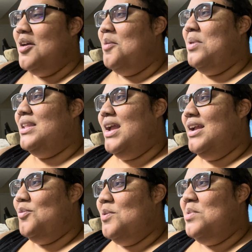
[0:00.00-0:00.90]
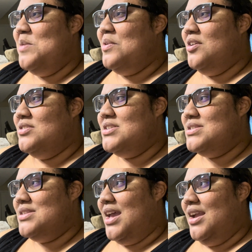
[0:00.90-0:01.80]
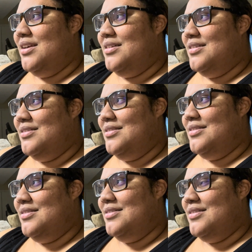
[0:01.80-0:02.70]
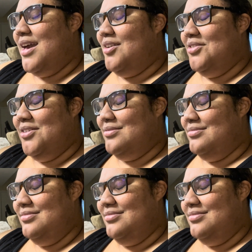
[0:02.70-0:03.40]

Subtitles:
But like when people are just like, I don't know,